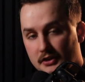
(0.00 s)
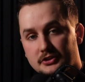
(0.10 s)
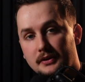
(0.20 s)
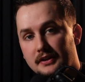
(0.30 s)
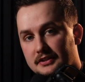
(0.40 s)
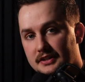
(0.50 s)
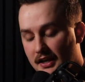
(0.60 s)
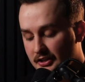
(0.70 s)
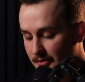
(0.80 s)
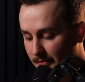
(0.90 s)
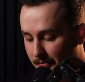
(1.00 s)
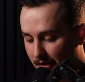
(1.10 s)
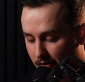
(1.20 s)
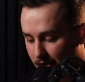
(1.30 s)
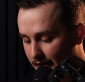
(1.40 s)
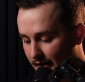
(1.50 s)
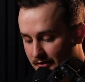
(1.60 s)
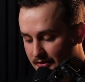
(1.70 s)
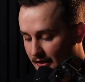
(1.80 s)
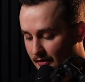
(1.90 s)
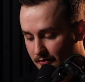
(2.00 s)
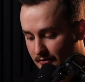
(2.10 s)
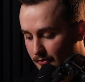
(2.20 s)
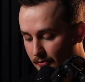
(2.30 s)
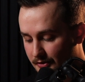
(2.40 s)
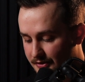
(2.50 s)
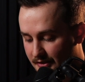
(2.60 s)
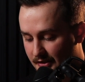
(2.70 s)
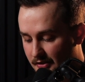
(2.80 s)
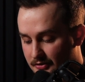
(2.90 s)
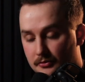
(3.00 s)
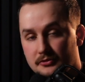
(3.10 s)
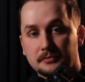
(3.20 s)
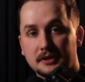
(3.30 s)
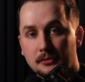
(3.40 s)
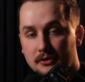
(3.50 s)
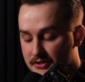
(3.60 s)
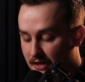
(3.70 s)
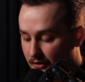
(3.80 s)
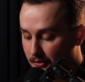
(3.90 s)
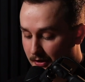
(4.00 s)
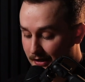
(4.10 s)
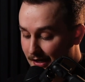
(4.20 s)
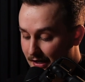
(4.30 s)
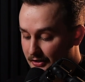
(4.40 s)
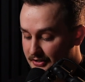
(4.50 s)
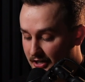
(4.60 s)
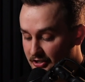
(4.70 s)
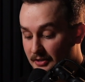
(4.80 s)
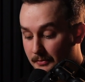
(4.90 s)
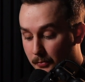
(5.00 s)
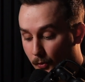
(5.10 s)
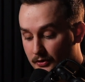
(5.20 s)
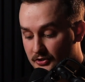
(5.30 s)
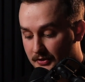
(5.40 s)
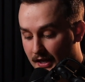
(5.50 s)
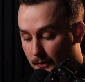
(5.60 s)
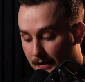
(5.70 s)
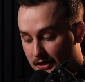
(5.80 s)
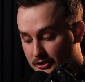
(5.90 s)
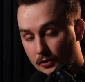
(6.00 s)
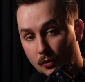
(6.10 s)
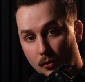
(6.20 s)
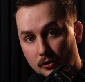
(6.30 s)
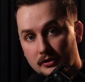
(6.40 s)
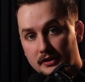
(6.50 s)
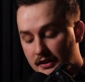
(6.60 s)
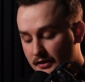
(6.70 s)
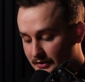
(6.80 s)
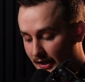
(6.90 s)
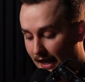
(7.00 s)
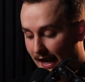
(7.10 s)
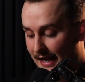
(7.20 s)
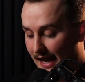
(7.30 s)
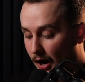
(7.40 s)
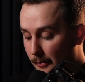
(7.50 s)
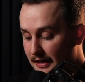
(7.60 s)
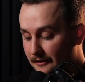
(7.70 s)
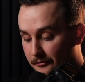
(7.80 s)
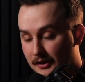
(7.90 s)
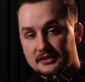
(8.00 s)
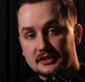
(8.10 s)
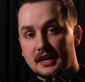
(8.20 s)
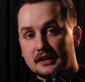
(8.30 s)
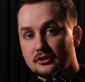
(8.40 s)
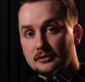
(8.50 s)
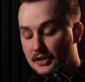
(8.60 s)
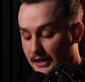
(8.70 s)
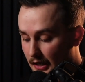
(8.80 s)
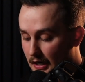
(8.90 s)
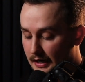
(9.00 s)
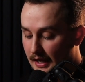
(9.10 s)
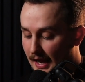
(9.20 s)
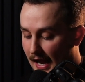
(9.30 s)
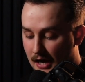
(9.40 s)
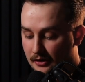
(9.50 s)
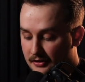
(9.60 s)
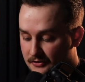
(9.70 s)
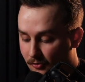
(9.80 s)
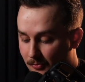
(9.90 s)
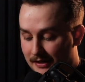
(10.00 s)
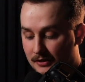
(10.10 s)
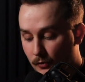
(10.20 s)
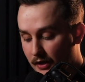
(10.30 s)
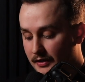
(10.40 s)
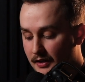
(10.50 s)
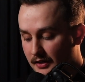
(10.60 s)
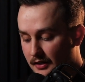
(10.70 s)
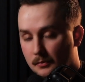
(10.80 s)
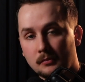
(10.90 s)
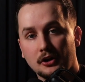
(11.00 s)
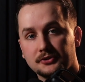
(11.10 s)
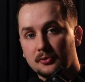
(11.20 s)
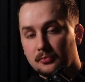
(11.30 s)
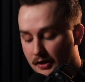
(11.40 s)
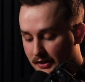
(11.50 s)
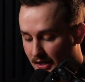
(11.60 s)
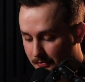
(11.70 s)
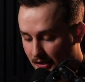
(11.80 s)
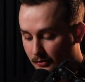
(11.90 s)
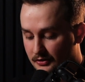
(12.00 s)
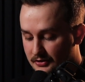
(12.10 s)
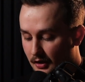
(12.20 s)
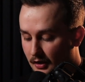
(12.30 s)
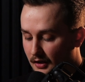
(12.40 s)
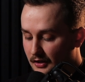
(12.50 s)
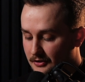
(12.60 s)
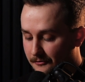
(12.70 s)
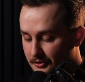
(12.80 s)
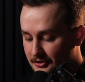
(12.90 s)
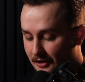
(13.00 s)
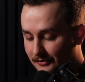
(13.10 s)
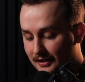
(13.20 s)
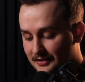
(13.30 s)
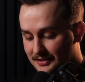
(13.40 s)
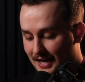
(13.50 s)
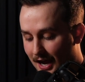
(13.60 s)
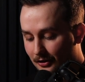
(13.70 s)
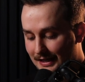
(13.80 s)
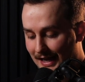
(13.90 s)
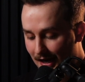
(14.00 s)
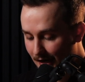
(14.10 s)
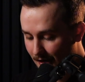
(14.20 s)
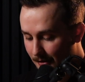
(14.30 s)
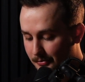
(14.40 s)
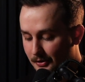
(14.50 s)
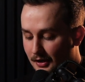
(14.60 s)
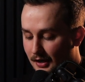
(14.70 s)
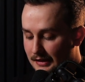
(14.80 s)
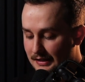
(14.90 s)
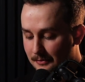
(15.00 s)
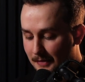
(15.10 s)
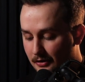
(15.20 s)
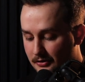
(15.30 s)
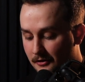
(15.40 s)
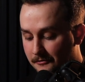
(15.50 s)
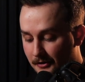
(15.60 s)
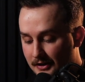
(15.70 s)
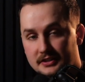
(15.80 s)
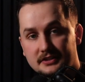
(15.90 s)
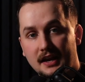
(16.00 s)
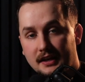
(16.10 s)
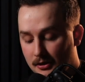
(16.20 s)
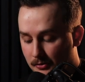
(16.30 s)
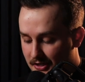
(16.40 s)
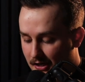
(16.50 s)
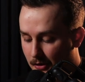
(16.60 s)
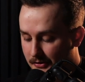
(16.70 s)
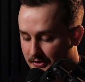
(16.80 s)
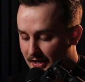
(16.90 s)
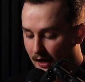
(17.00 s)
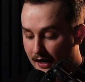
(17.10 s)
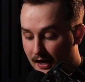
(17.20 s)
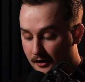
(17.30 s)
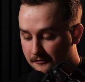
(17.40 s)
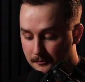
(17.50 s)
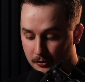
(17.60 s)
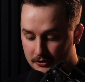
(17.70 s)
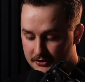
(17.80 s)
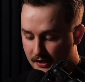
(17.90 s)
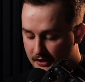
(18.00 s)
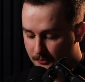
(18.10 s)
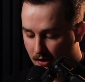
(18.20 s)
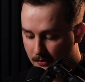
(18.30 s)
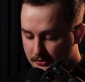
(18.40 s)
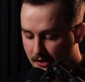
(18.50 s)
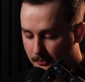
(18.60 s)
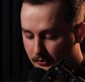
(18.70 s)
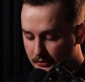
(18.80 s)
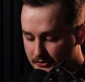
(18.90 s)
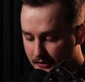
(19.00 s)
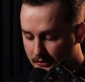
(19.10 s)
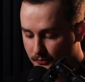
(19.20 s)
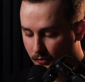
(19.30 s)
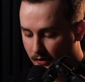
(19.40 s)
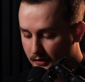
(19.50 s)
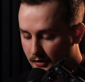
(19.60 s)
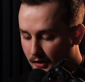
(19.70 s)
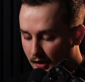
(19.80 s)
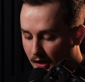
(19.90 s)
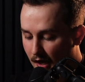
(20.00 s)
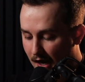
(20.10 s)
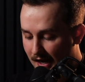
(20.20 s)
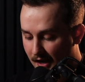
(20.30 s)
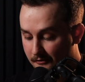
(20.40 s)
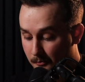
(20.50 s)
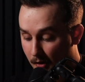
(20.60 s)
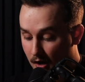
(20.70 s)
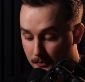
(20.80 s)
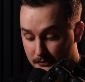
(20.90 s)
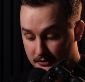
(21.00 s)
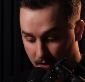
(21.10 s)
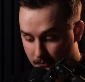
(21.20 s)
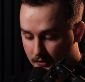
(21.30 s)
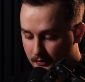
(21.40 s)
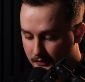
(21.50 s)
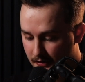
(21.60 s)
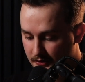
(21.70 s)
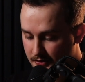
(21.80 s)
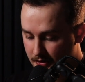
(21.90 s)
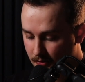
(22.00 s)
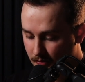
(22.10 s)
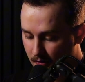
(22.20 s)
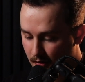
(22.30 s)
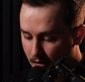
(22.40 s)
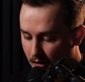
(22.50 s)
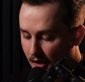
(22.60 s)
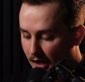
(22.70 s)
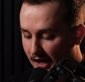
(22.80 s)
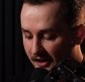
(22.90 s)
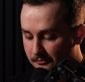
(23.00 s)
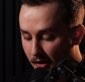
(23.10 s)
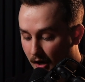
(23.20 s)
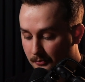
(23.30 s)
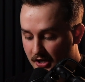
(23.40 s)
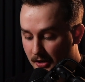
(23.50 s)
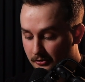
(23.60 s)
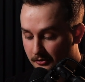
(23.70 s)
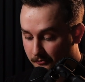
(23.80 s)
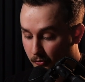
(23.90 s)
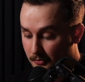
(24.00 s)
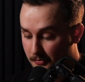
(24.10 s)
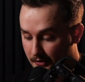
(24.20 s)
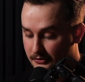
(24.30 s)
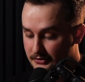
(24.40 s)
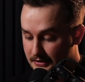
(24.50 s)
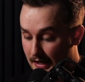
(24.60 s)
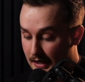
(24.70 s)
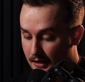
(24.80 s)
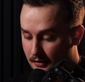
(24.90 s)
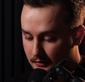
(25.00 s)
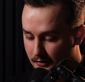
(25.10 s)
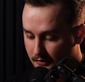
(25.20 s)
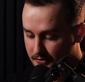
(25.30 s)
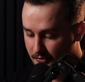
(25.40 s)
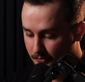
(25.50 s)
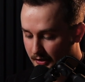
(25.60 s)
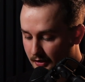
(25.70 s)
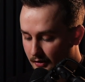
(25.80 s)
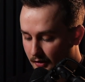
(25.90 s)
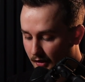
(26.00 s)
So in this case, you might be like, okay, that sounds cool. It sounds like you just threw some keywords together, but there's actually some importance with how I actually ordered these and how many phrase exact terms I got out of this formatting with hitting multiple product type keywords. So first off, let's tally up the amount of phrase exact keywords I got with this. I have personalized mom tumbler, so there's 1. I have mom tumbler, there's 2. I have mom tumbler for Mother's Day, there's 3.